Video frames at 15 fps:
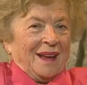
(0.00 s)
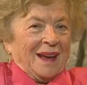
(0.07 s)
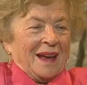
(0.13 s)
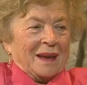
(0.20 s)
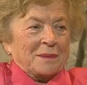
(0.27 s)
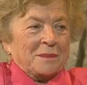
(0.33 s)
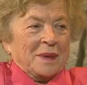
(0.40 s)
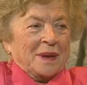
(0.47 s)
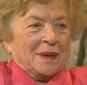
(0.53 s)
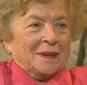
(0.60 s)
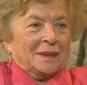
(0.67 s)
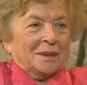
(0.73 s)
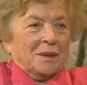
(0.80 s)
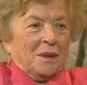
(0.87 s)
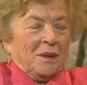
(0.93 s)
I
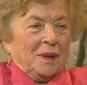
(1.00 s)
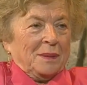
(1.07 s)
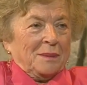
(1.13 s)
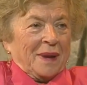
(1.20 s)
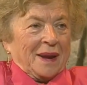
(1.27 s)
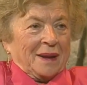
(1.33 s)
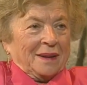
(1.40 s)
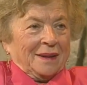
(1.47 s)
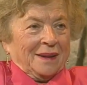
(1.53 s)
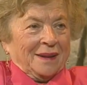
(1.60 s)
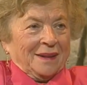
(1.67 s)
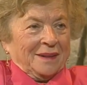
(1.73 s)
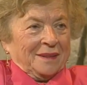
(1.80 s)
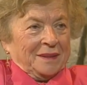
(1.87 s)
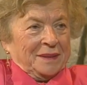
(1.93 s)
made all mine
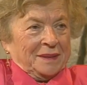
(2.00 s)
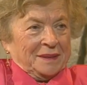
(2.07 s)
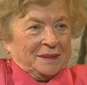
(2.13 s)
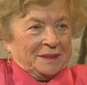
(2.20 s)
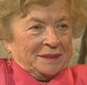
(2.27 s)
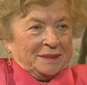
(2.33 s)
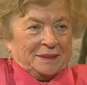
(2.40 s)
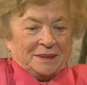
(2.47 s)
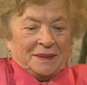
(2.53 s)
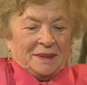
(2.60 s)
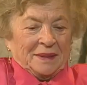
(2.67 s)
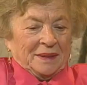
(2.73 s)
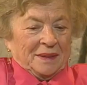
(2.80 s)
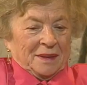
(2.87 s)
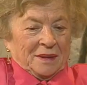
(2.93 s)
uh,
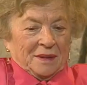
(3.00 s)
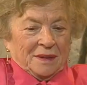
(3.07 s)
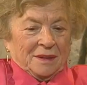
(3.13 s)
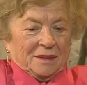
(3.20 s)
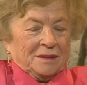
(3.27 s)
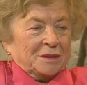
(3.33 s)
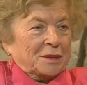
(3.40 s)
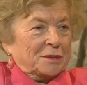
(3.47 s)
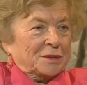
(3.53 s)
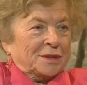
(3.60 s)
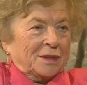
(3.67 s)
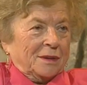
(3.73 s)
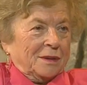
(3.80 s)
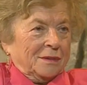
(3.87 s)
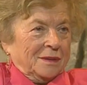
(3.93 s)
uh,
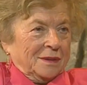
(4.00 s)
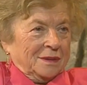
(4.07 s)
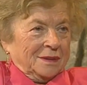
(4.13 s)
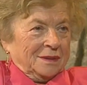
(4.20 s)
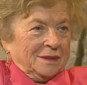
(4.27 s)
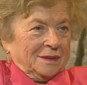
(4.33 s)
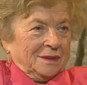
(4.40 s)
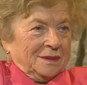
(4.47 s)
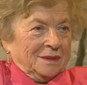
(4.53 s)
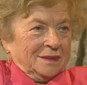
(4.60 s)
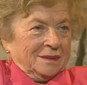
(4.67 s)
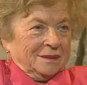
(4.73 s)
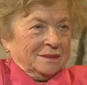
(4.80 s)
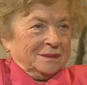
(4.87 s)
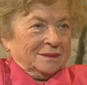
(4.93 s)
trousseau.
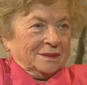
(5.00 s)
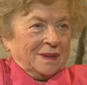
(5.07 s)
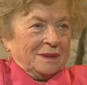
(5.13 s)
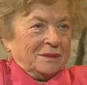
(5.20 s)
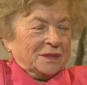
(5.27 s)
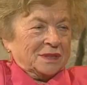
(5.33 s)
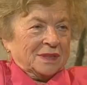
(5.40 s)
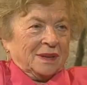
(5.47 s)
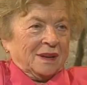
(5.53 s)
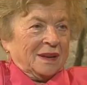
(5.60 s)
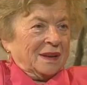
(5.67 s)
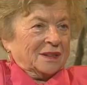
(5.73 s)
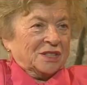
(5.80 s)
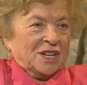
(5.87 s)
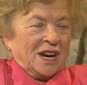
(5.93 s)
I was
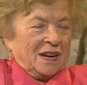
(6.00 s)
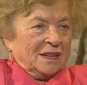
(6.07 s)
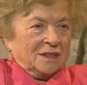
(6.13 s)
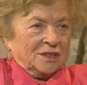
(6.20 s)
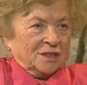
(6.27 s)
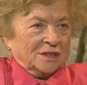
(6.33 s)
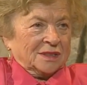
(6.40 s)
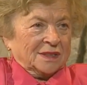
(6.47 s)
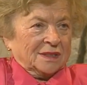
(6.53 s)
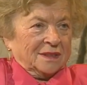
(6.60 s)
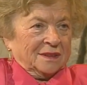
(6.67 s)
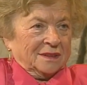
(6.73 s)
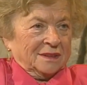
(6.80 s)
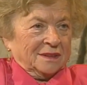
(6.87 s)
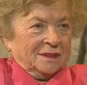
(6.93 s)
a, a child just
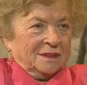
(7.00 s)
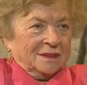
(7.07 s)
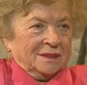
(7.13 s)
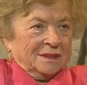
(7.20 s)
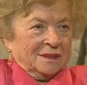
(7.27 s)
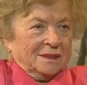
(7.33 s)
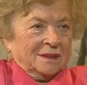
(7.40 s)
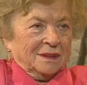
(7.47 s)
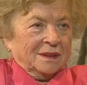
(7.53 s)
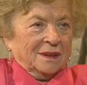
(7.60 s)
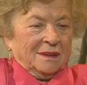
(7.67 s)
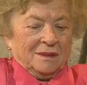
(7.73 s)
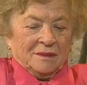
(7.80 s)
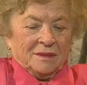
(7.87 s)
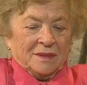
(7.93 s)

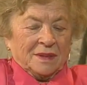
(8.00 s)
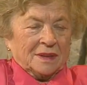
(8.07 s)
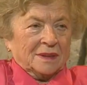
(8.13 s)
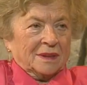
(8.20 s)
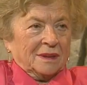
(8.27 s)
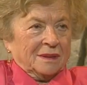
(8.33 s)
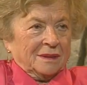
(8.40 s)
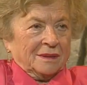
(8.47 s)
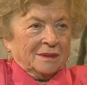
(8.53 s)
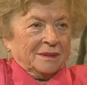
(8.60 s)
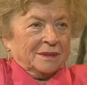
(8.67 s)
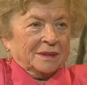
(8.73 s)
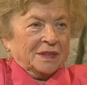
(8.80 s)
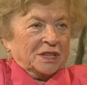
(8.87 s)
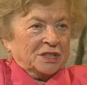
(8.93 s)
with uh,
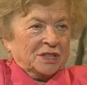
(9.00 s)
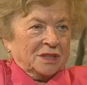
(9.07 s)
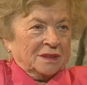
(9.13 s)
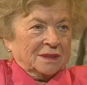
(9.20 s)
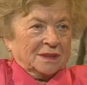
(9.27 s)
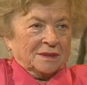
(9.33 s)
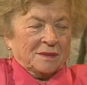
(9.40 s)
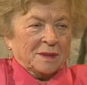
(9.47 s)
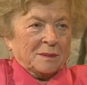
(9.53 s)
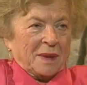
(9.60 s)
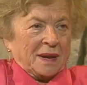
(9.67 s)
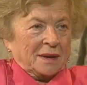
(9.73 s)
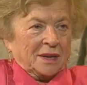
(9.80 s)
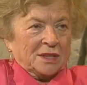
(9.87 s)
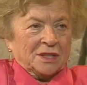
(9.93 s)
initials, with
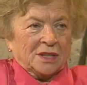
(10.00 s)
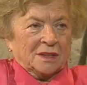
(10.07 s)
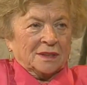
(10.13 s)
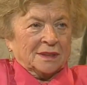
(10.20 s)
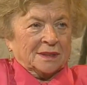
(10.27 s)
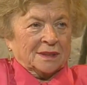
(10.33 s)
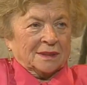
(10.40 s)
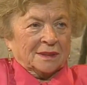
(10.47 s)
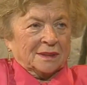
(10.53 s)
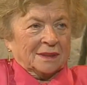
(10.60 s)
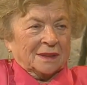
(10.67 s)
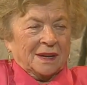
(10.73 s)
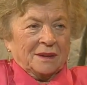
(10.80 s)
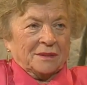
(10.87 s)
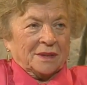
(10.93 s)
my initials
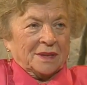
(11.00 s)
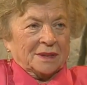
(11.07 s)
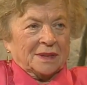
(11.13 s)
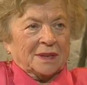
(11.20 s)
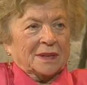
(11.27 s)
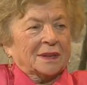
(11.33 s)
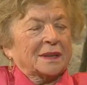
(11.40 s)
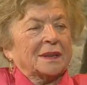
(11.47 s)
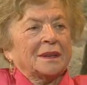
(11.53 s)
and everything.